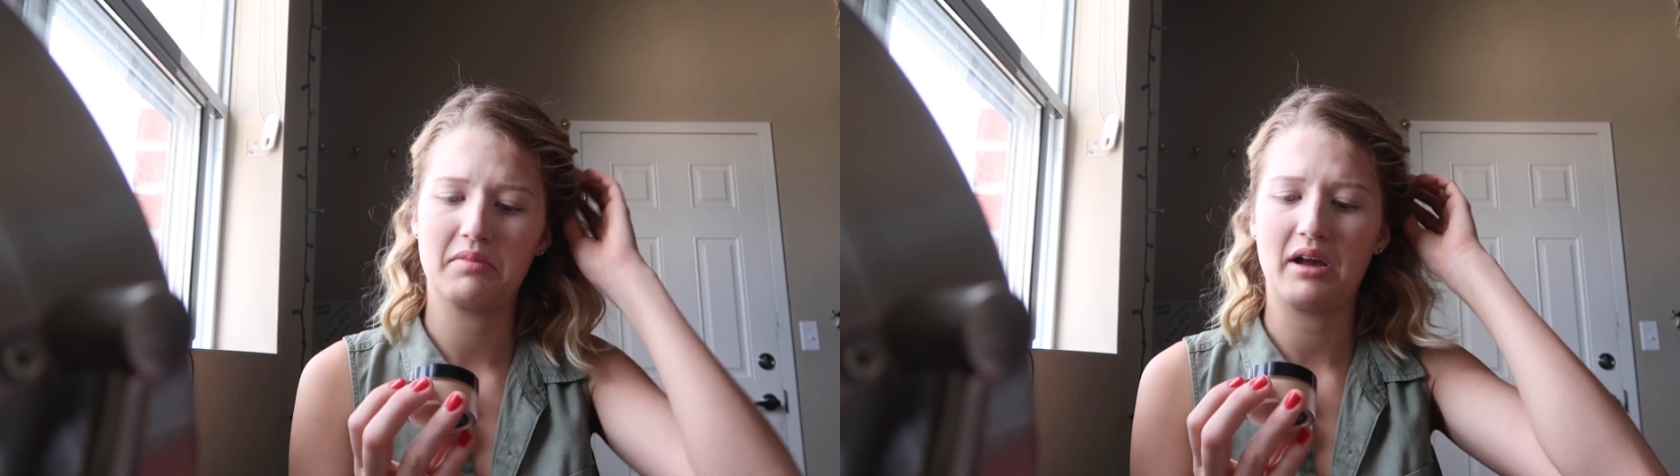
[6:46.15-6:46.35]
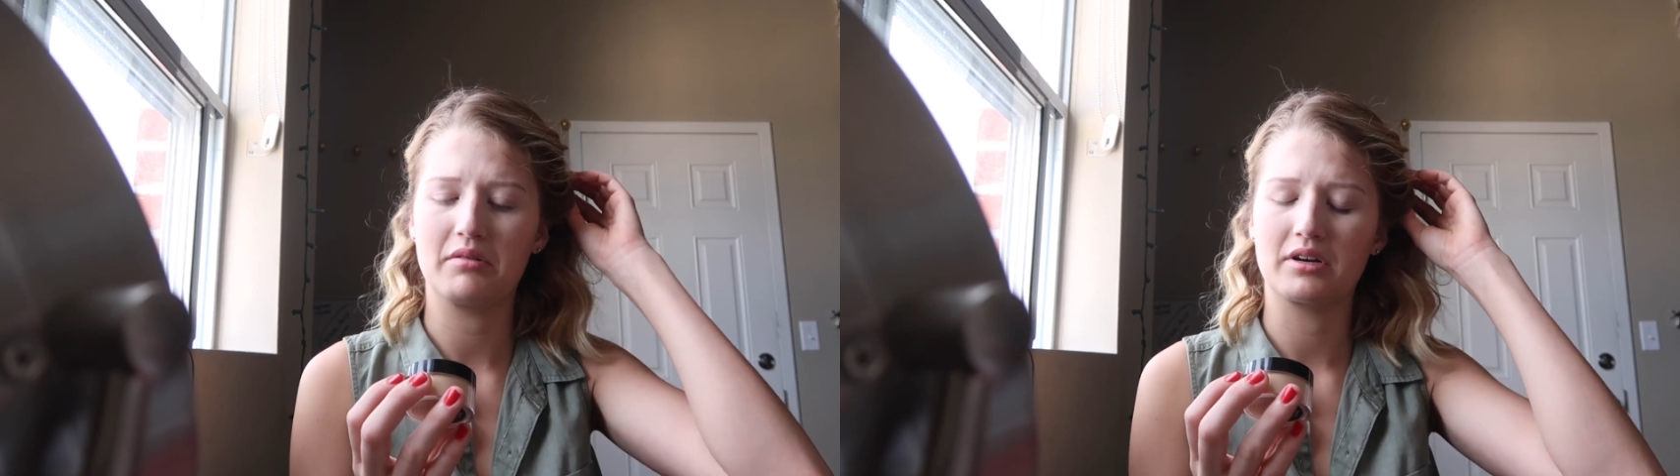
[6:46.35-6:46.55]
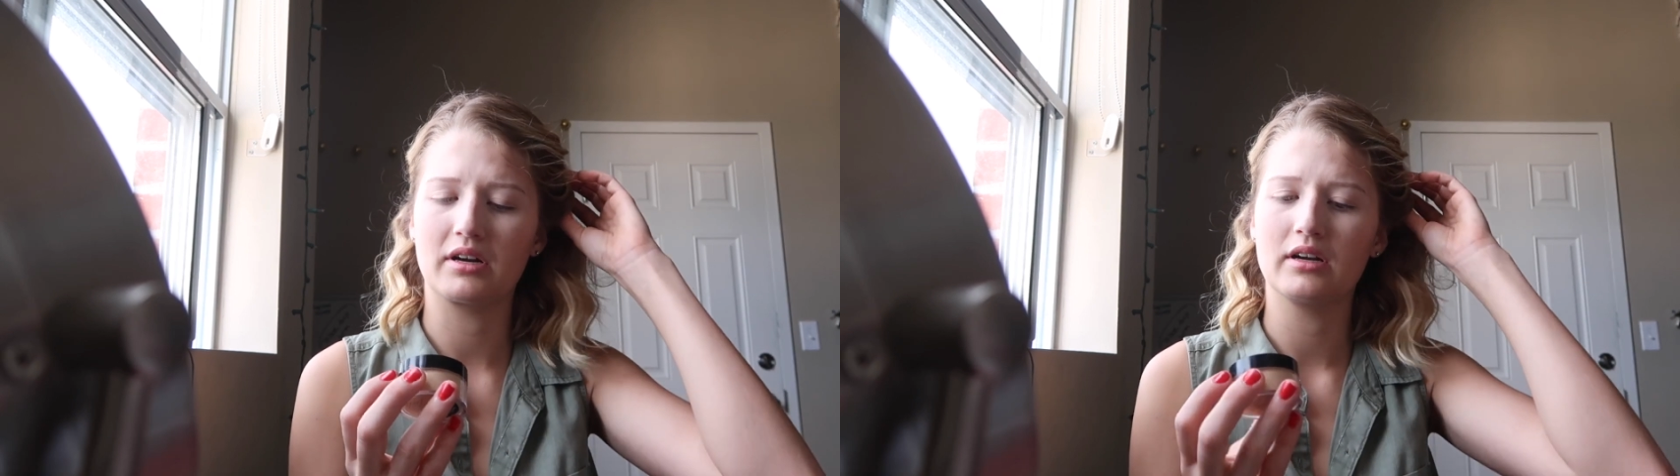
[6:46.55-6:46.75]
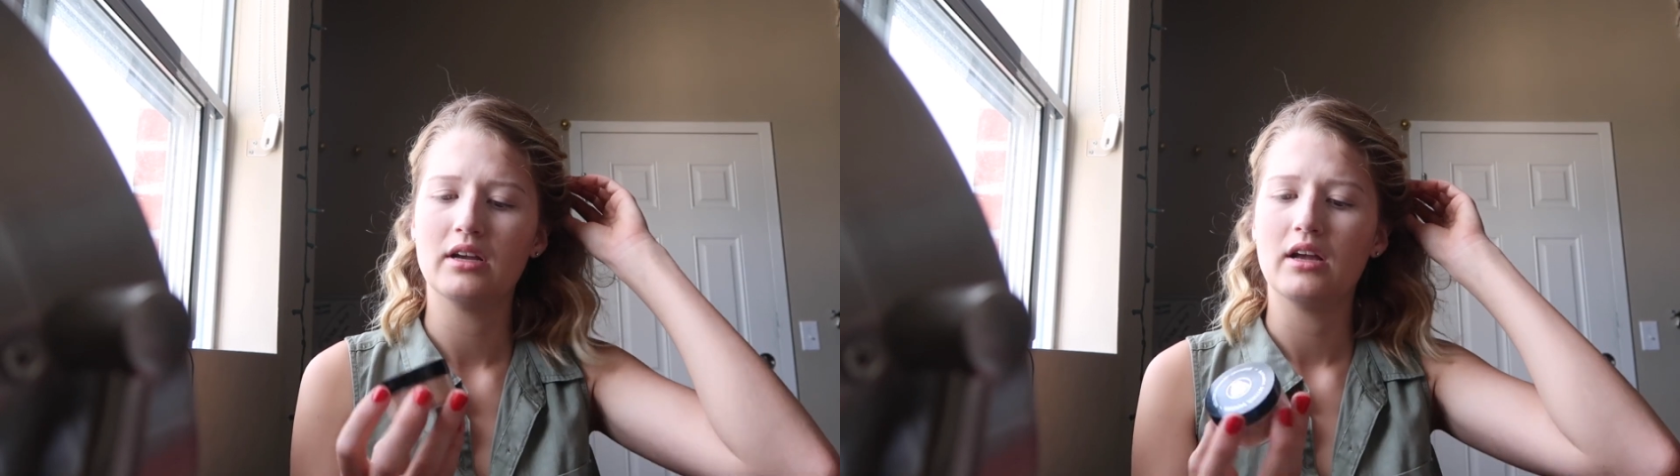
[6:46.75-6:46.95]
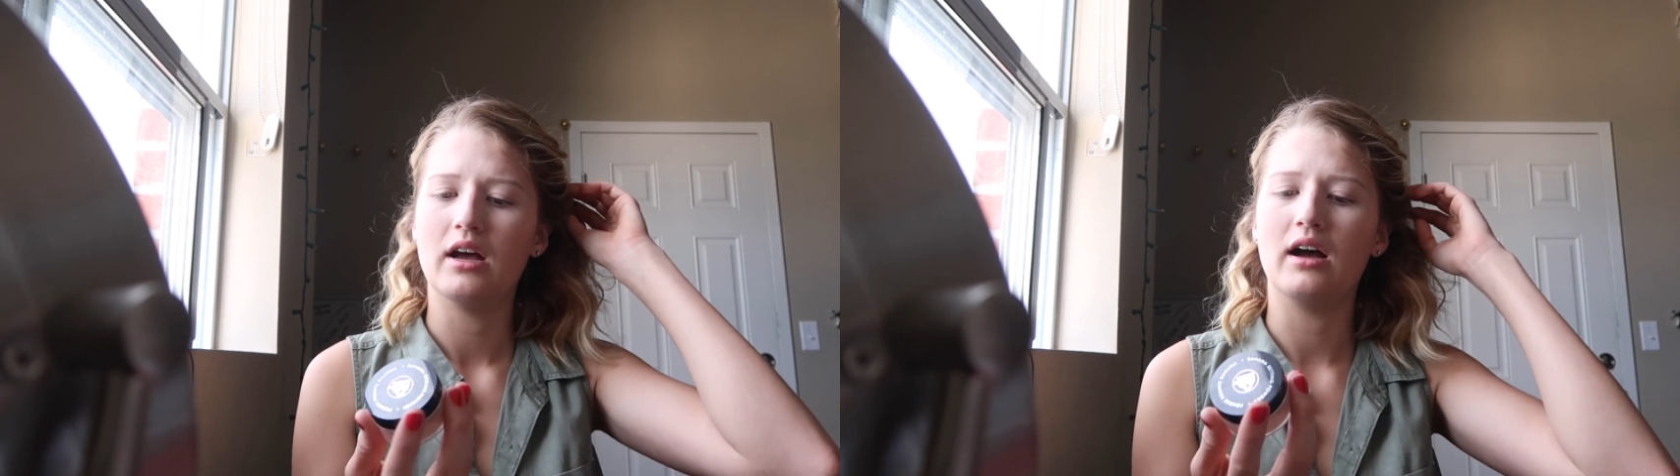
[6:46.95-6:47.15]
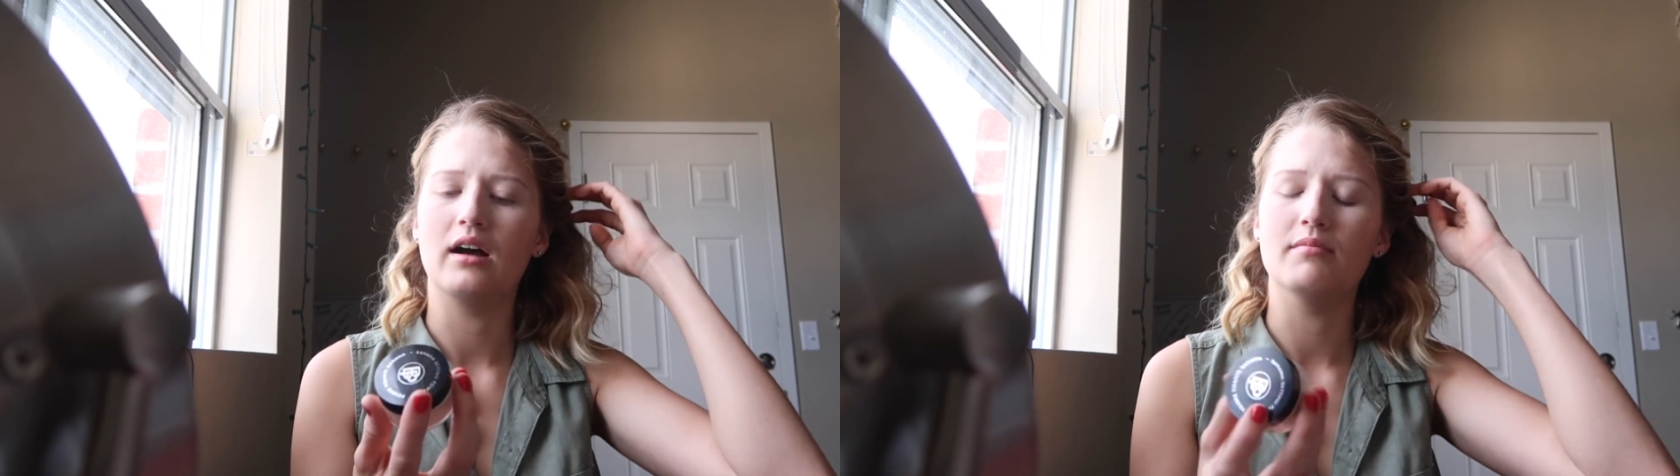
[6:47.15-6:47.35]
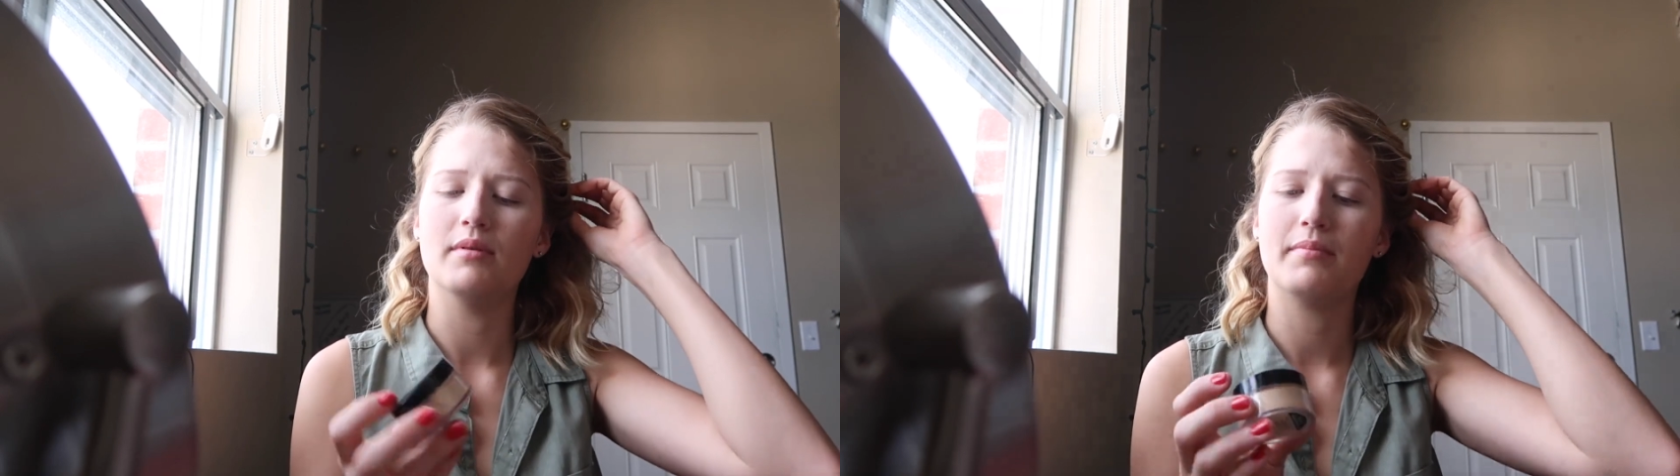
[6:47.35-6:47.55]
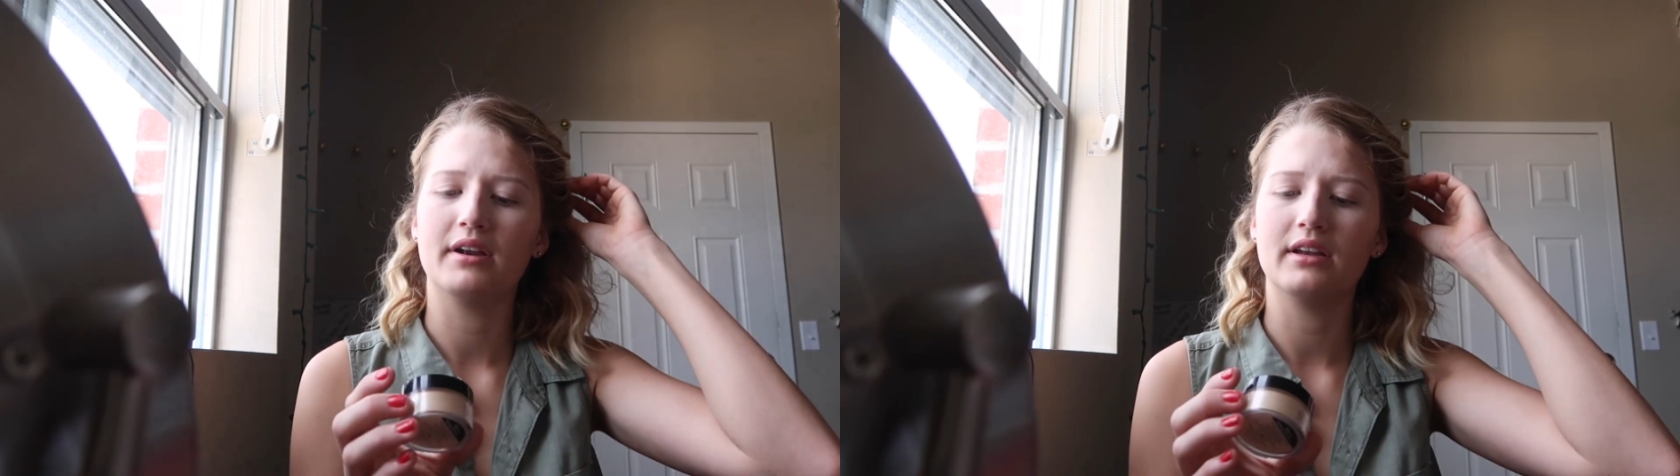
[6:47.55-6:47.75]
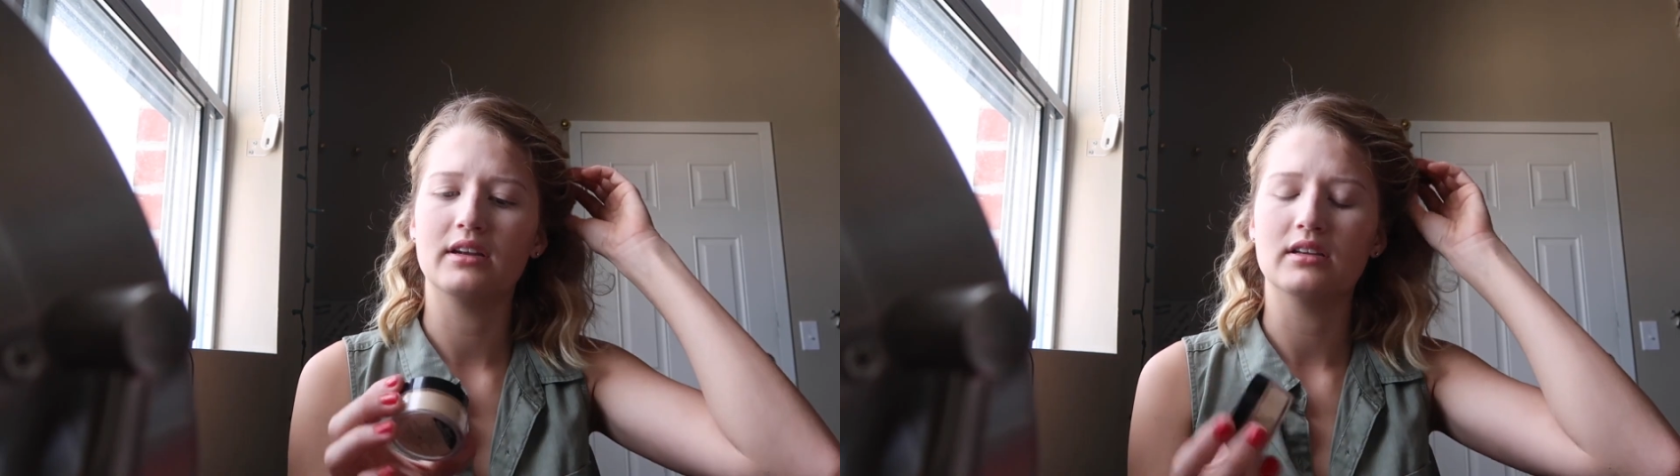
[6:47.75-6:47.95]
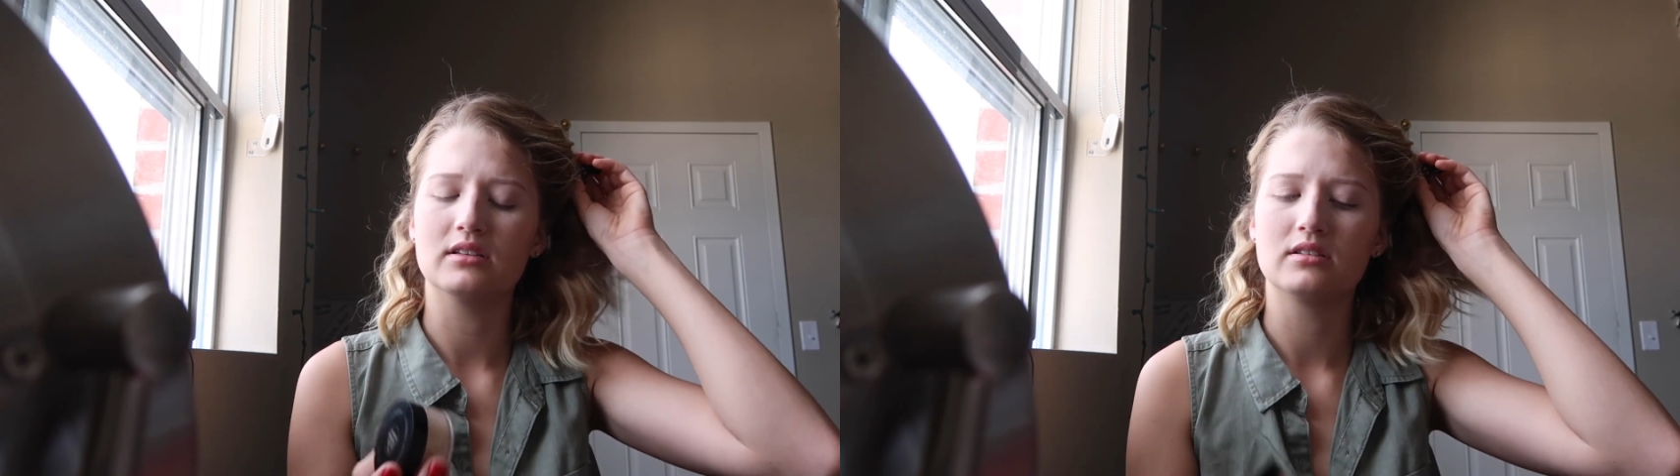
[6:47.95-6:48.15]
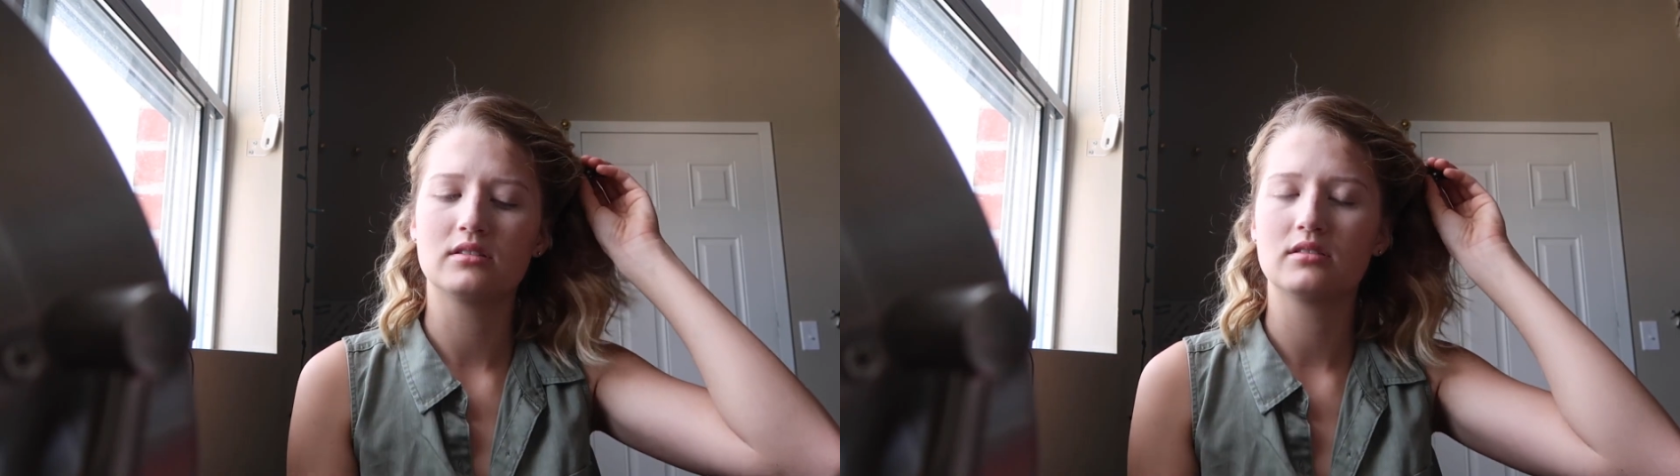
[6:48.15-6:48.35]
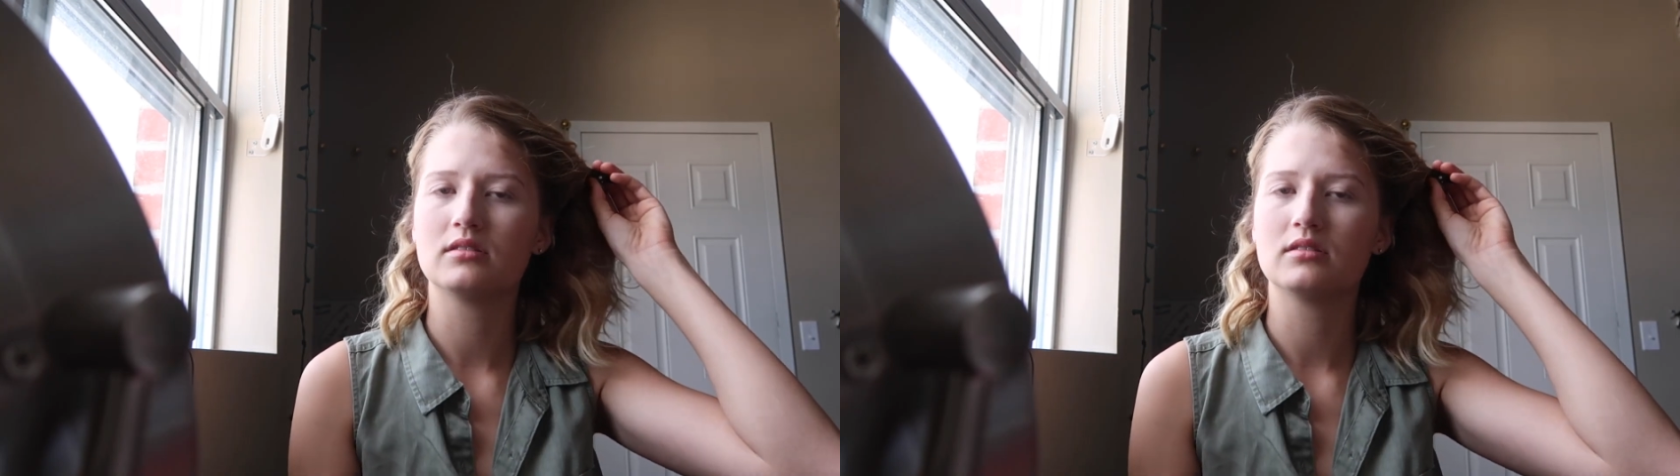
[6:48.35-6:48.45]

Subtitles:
powder, but it is.